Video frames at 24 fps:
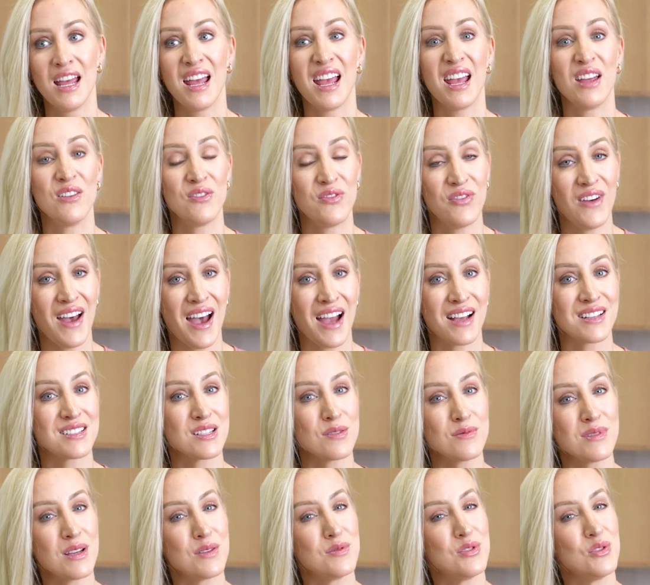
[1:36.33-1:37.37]
In fact,
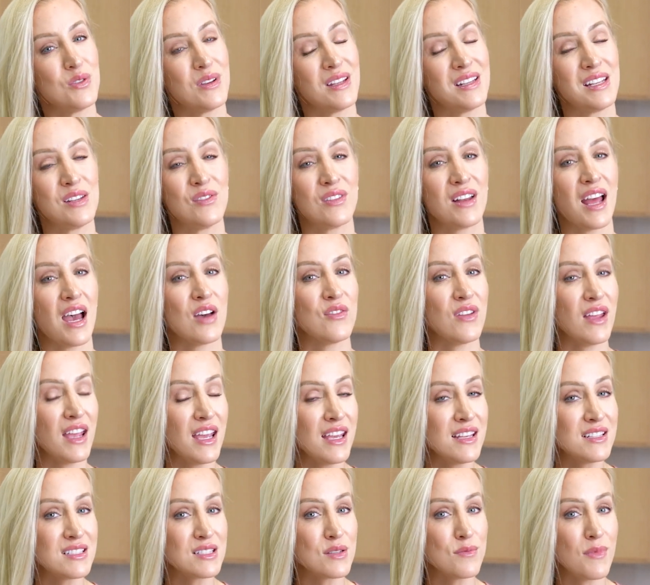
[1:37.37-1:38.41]
sometimes you can even have
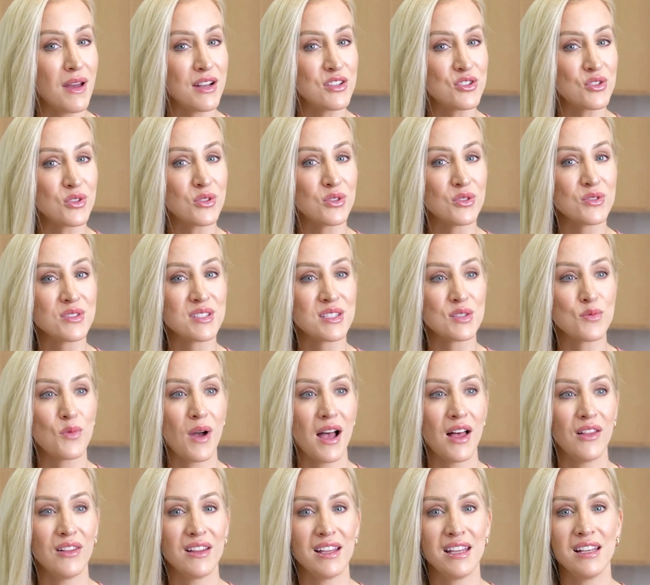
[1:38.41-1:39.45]
asymmetrical
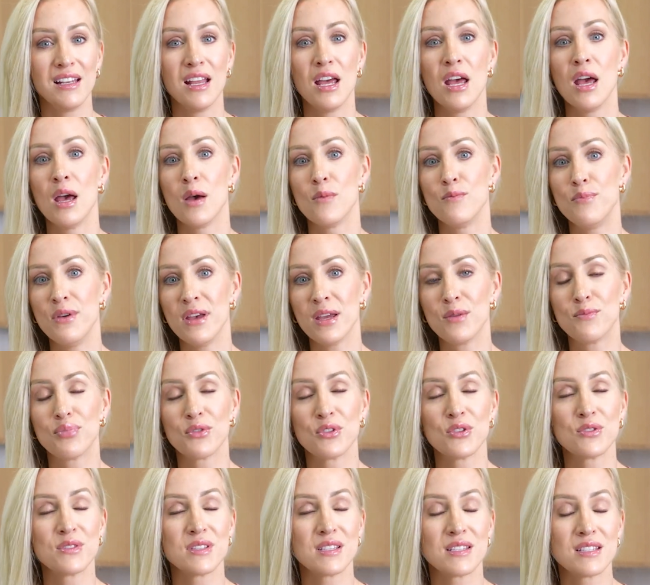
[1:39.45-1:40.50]
swelling, big
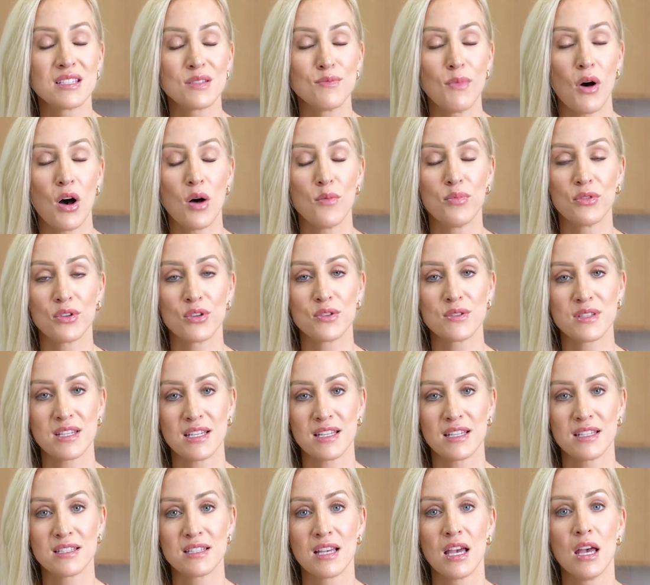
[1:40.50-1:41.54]
bruises, small
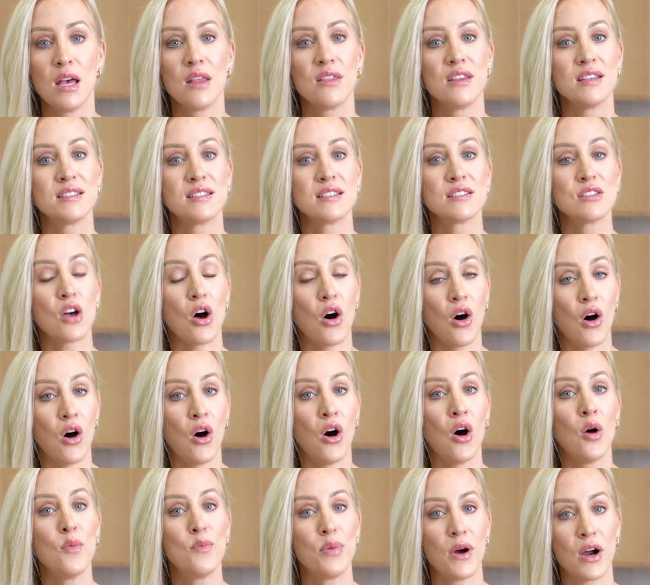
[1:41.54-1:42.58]
bruises. This is
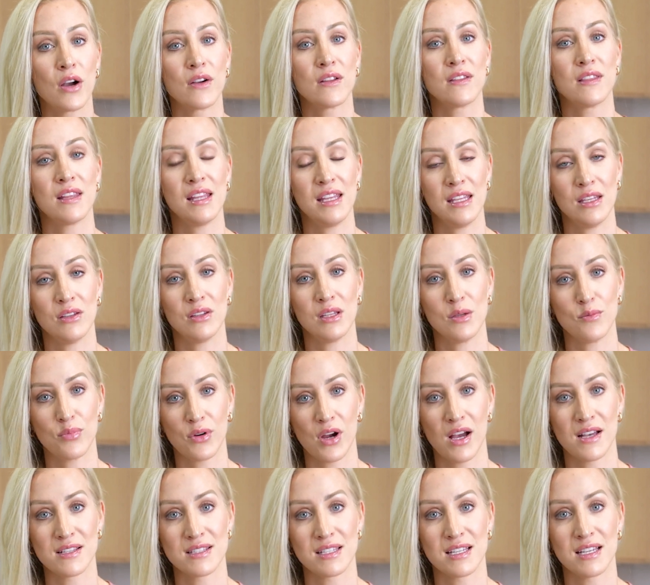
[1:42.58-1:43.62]
all part of the healing
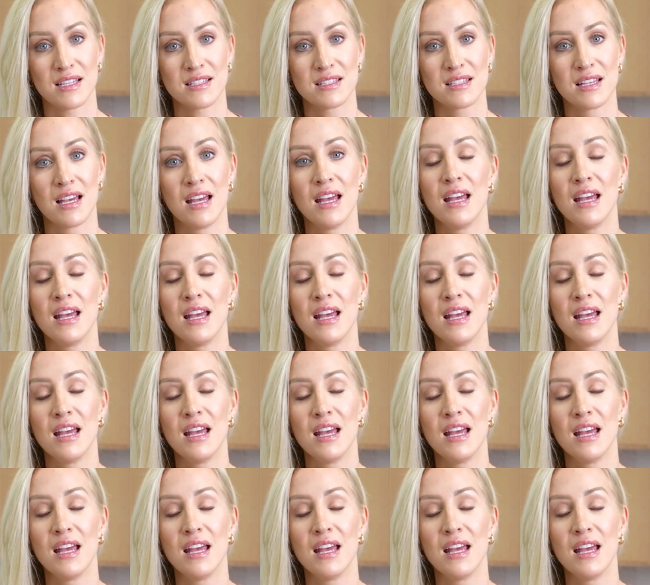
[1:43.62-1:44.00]
process.